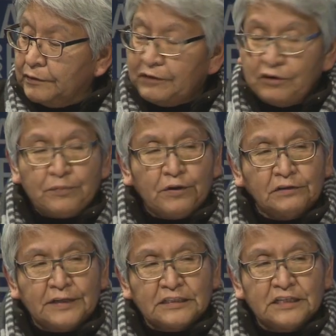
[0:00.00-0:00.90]
They were
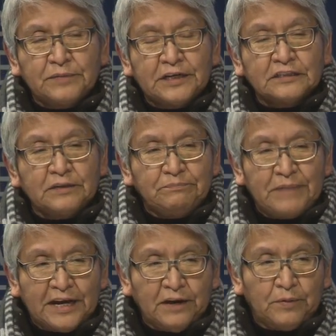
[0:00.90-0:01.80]
protesting because a
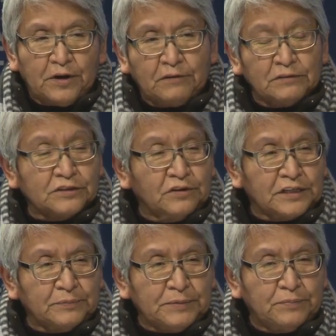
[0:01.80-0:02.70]
mega bar was
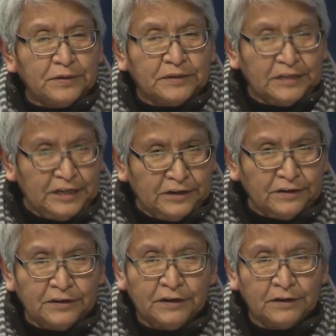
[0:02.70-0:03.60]
going to be put
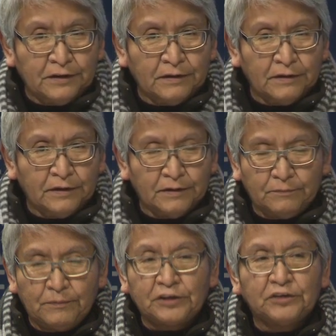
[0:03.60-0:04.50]
near
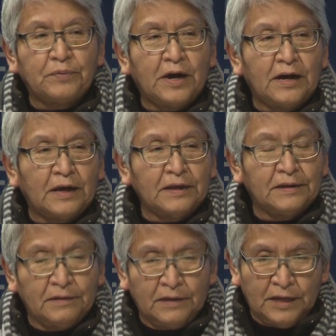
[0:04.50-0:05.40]
Matupaha.
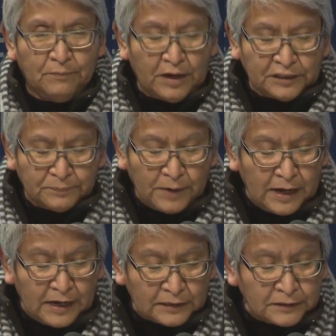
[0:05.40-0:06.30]

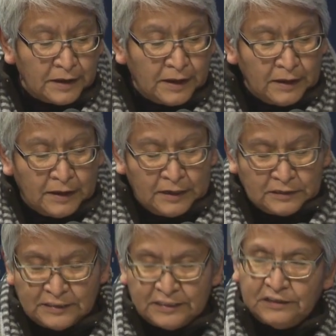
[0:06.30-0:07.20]
Matupaha
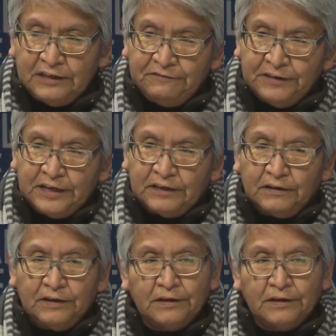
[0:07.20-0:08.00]
is significant,